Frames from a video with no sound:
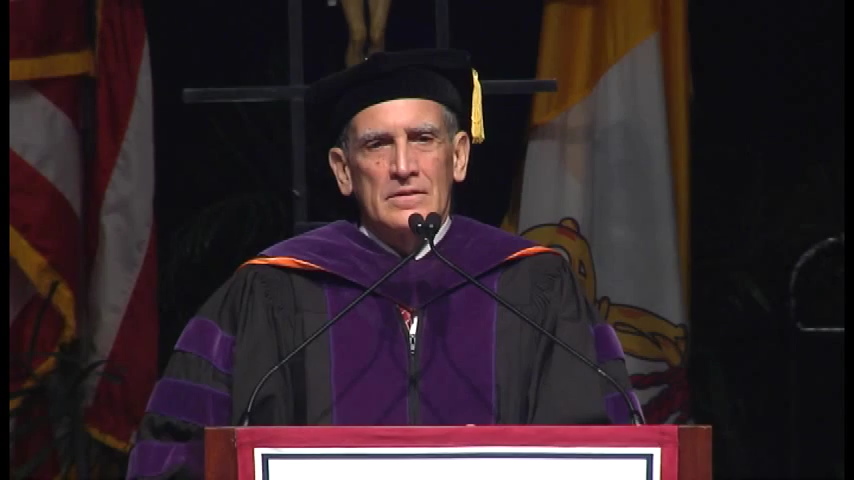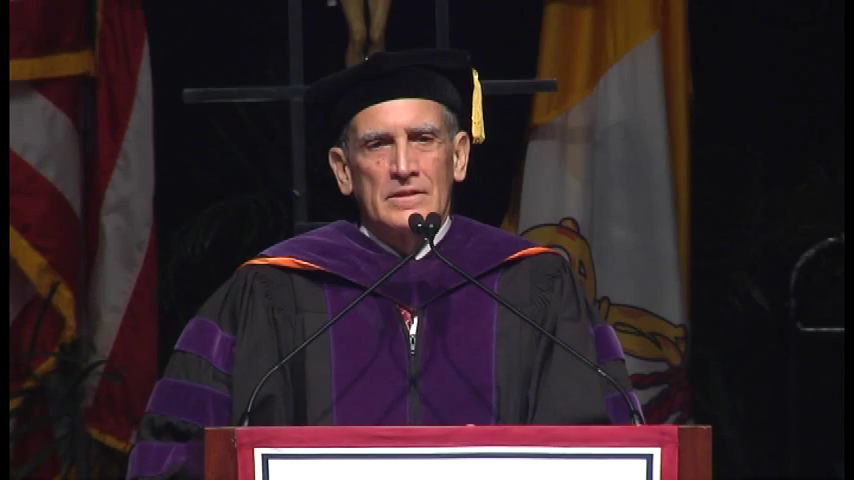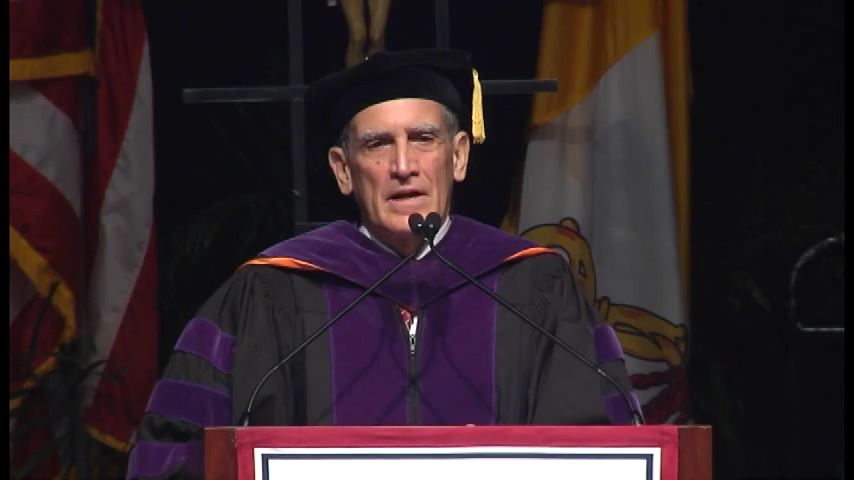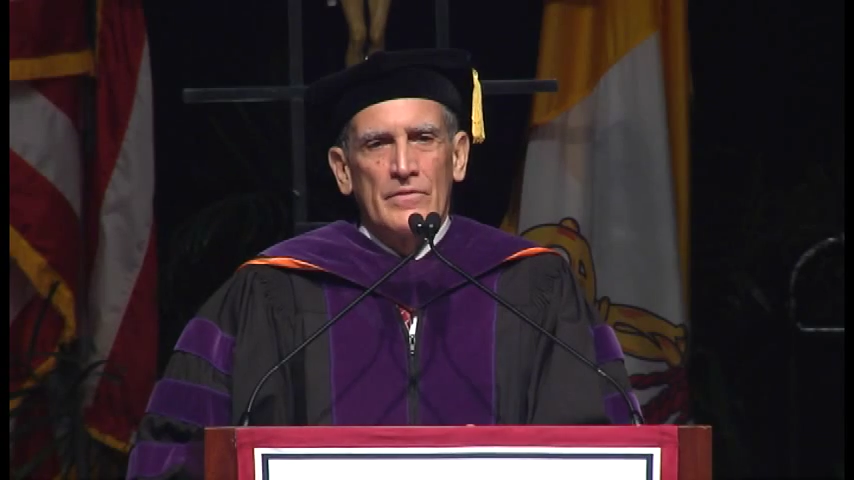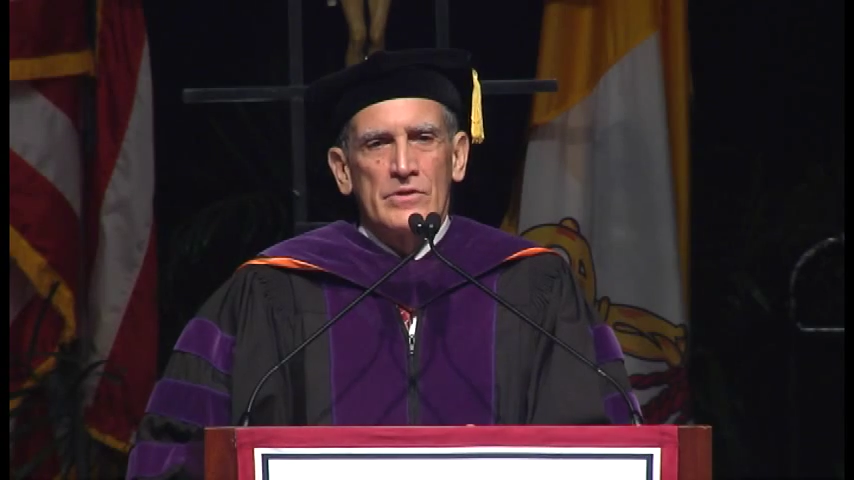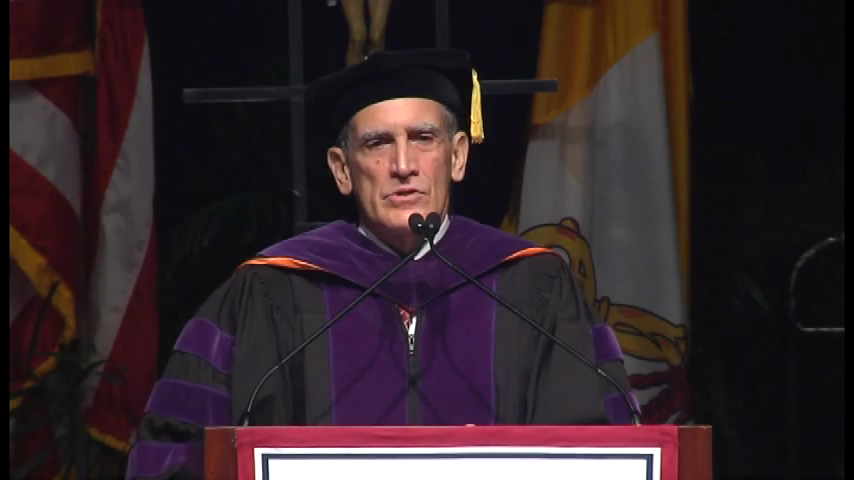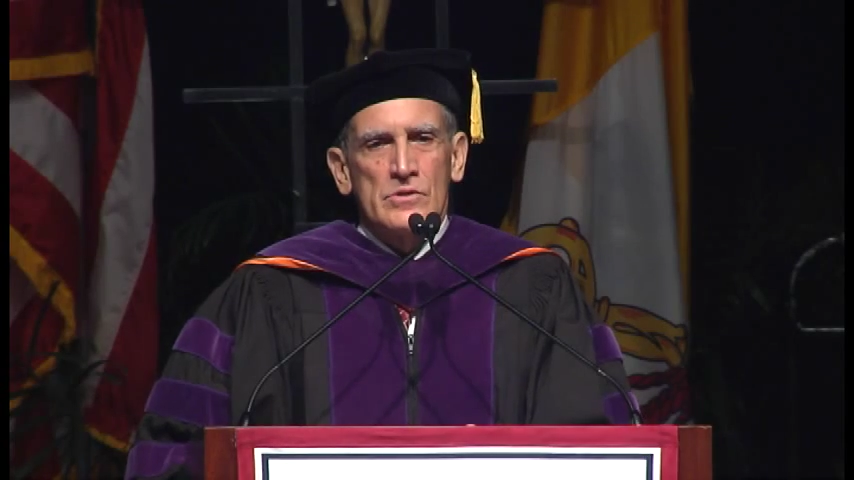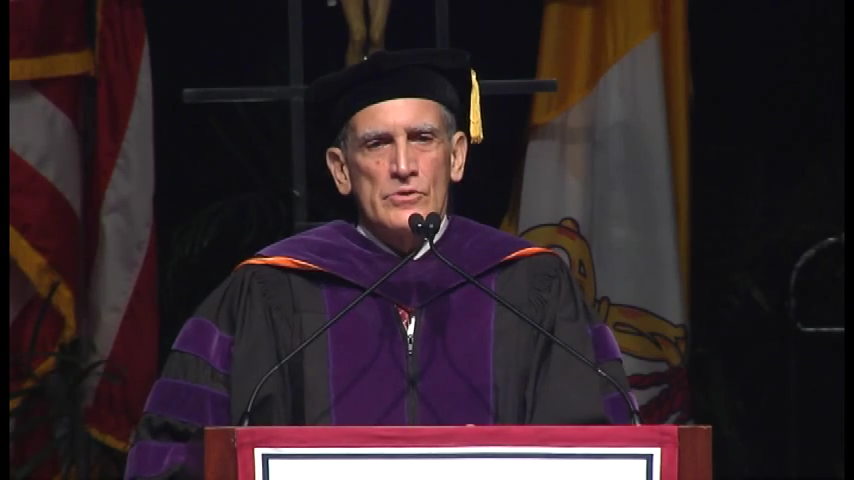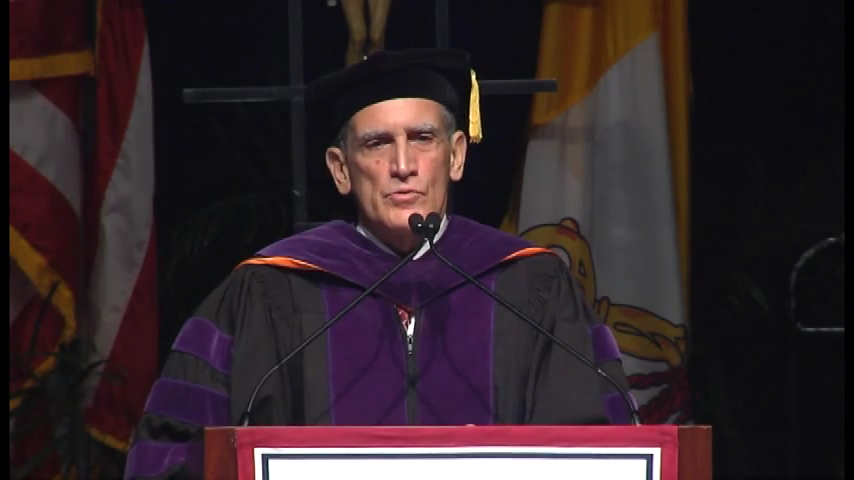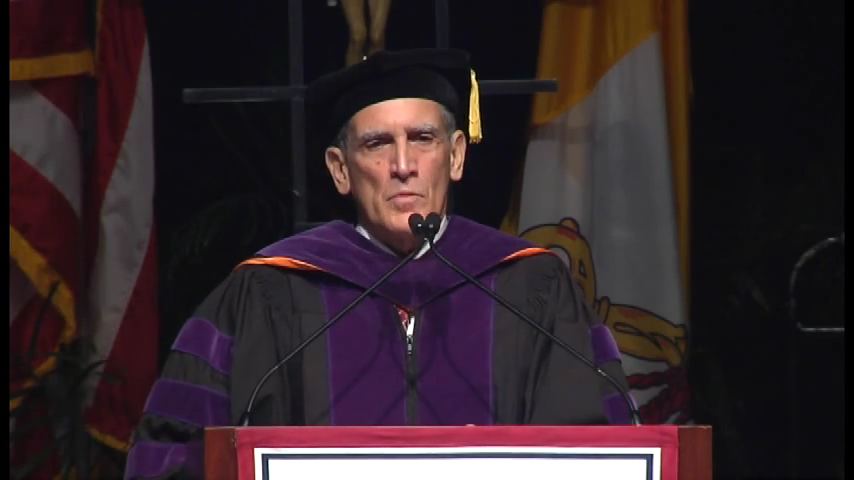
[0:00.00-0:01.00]
David
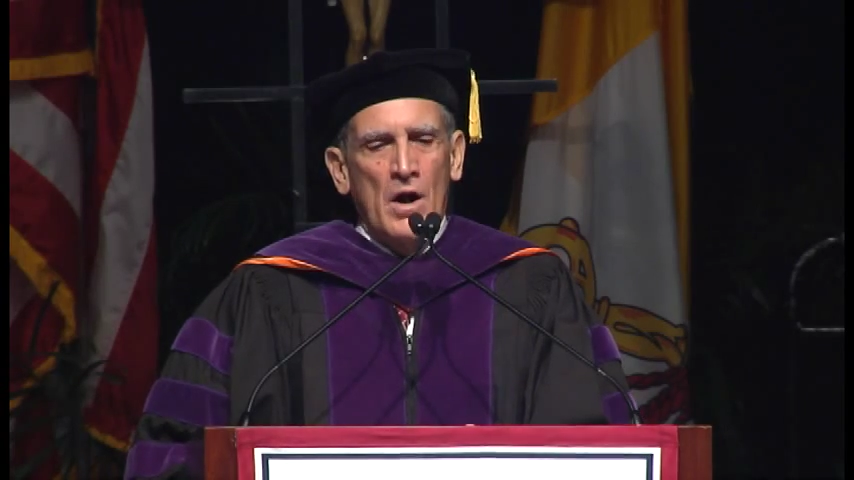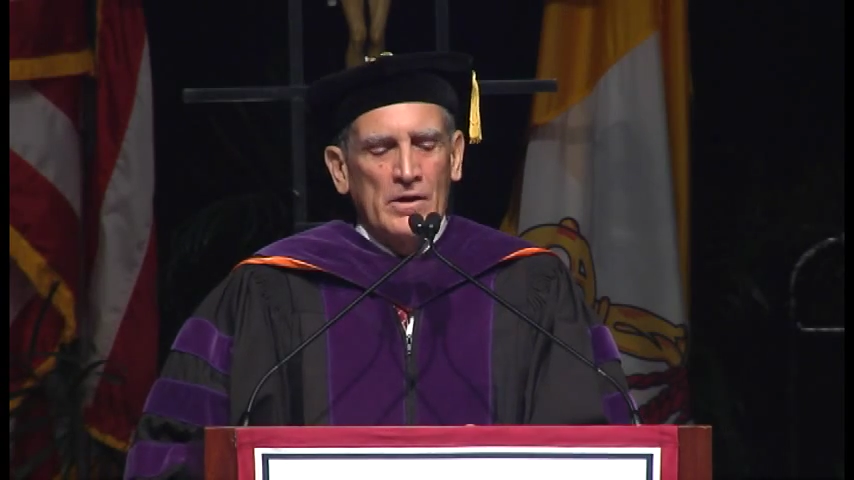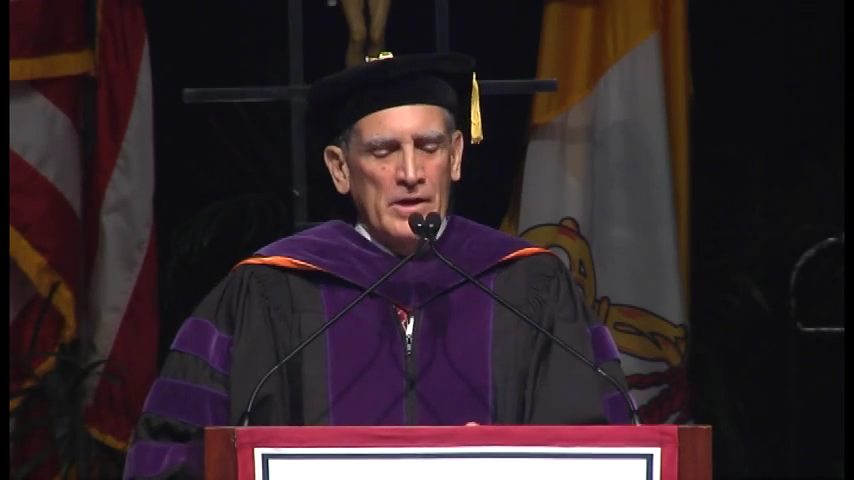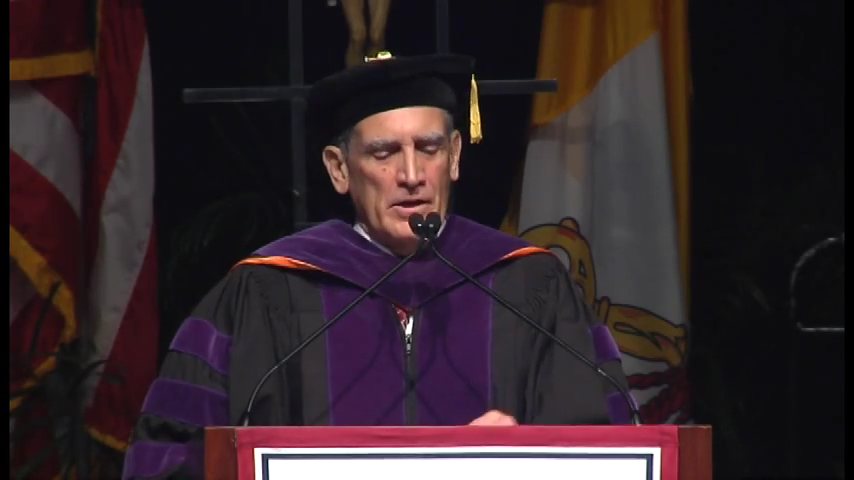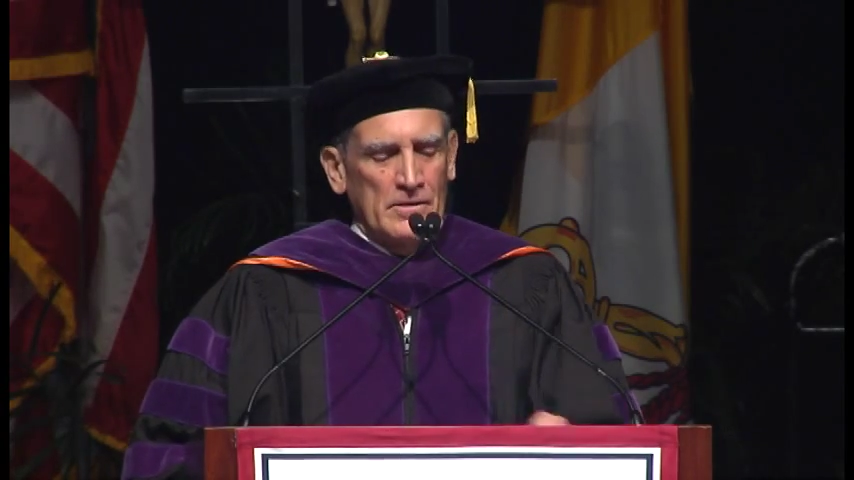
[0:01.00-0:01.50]
Schnobrick.